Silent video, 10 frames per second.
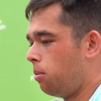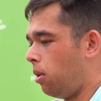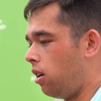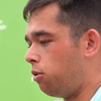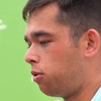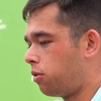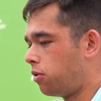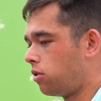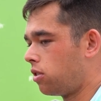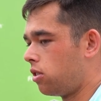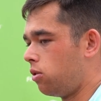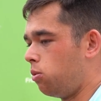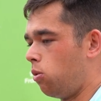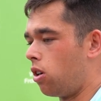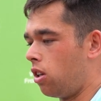But if
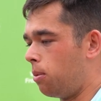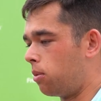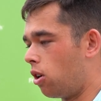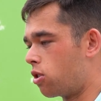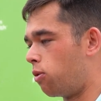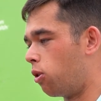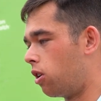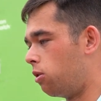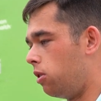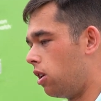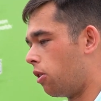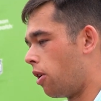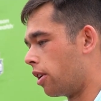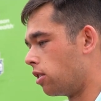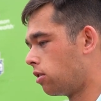one of them goes forward, we don't
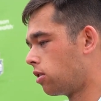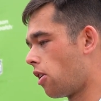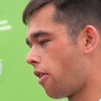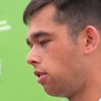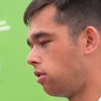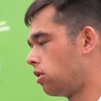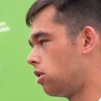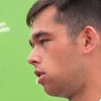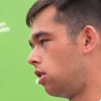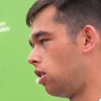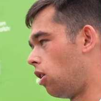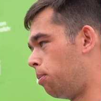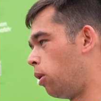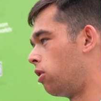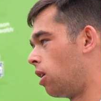want
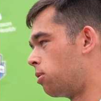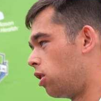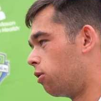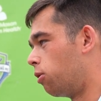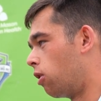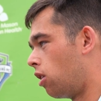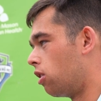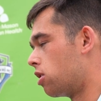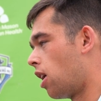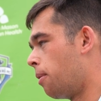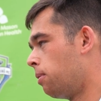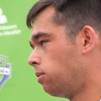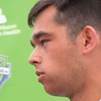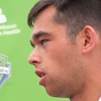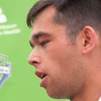both of them to go forward all the time.
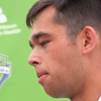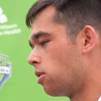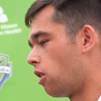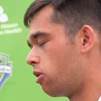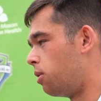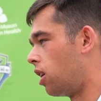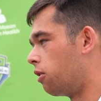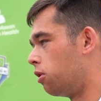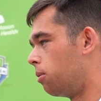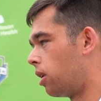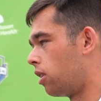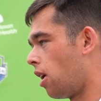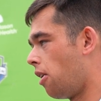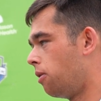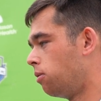So you have to be careful about
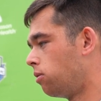that.